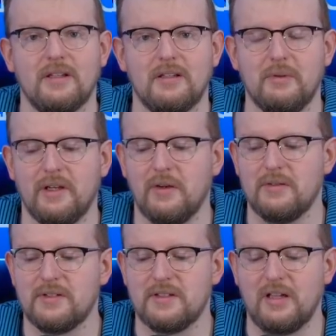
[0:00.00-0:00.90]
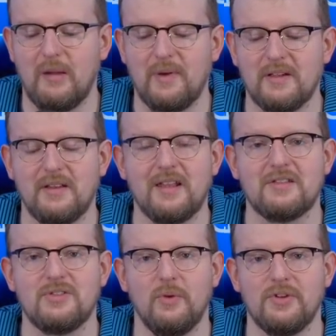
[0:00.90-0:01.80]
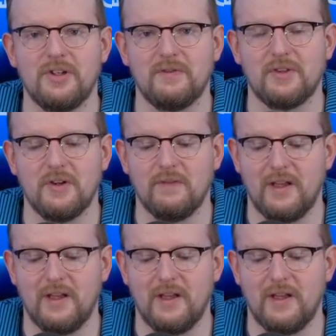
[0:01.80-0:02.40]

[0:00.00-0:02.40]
Here we go. Here's the top end of that Soul Shift curve